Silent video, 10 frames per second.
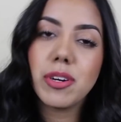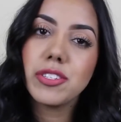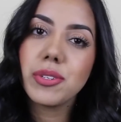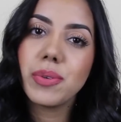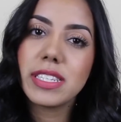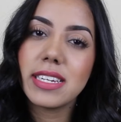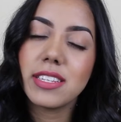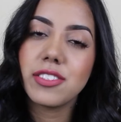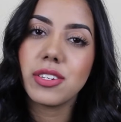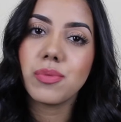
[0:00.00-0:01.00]
I'm also going to
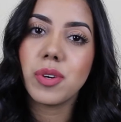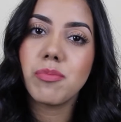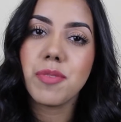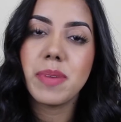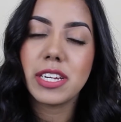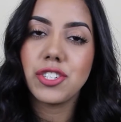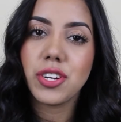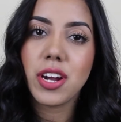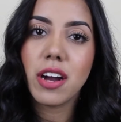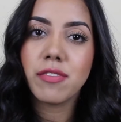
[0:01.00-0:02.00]
insert one more
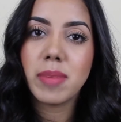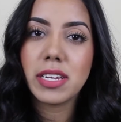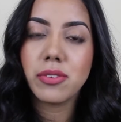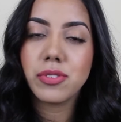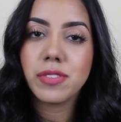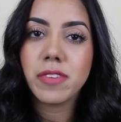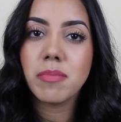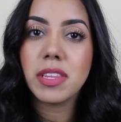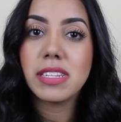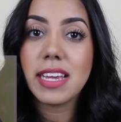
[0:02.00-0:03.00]
picture of my nose
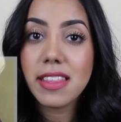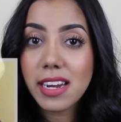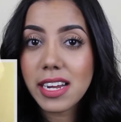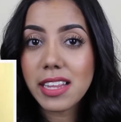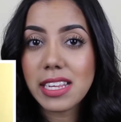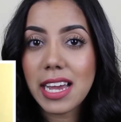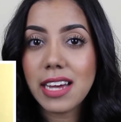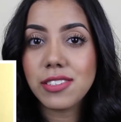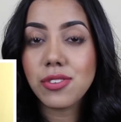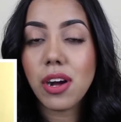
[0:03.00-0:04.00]
from the day that I got the
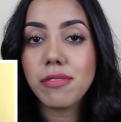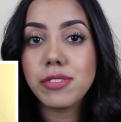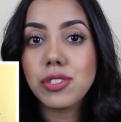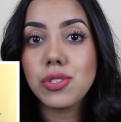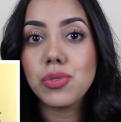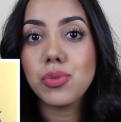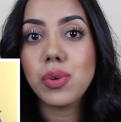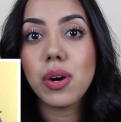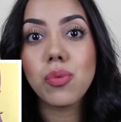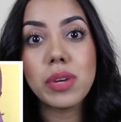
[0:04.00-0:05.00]
cast off
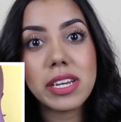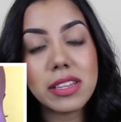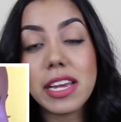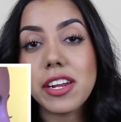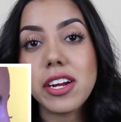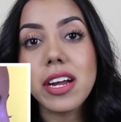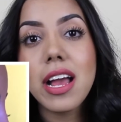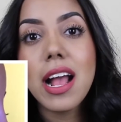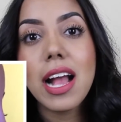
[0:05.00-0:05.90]
to a week later.